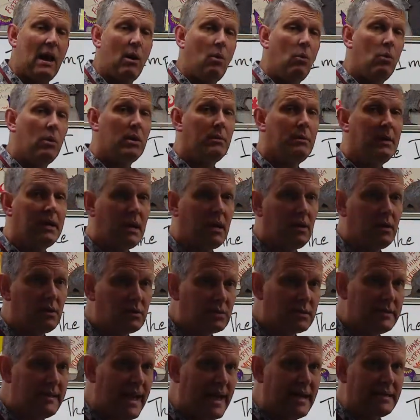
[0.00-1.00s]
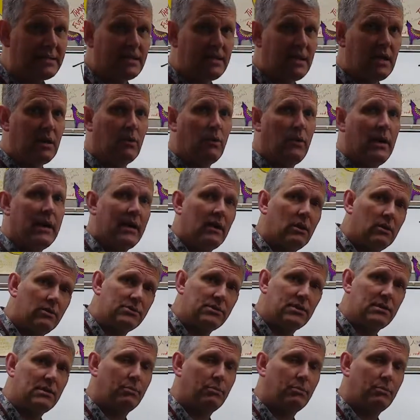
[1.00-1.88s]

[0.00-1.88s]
what about all those nasty irregulars in the